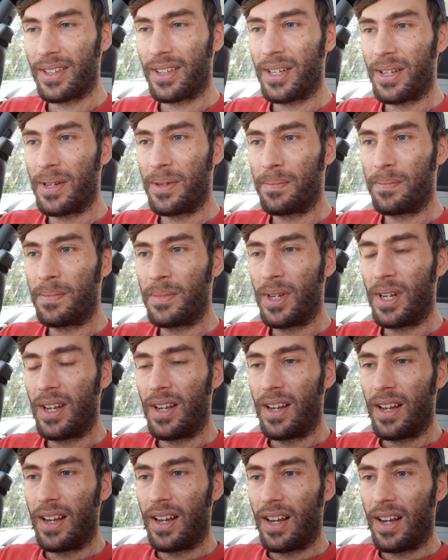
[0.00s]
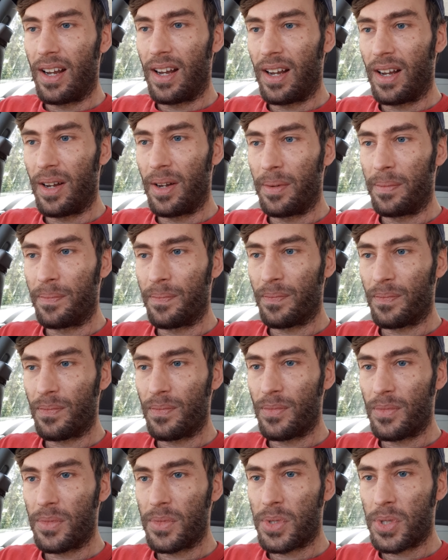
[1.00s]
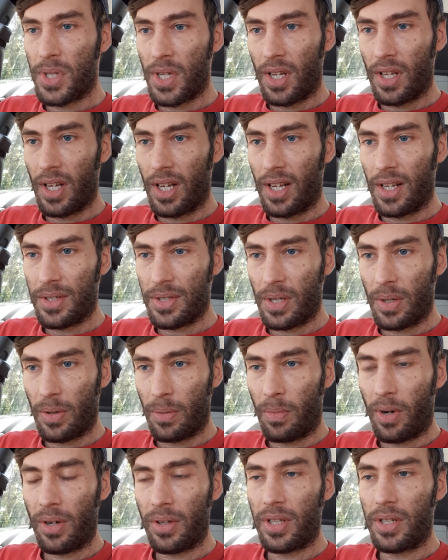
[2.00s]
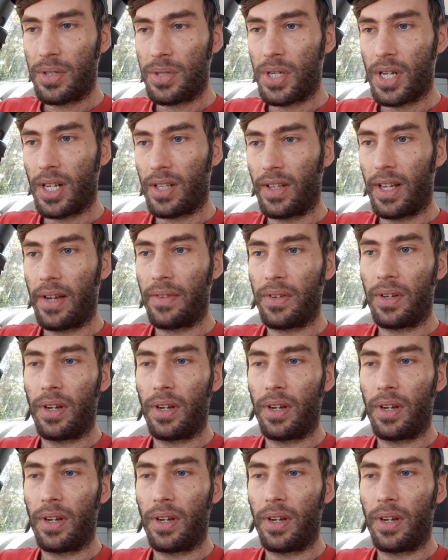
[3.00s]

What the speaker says: them, so the Martha chick left,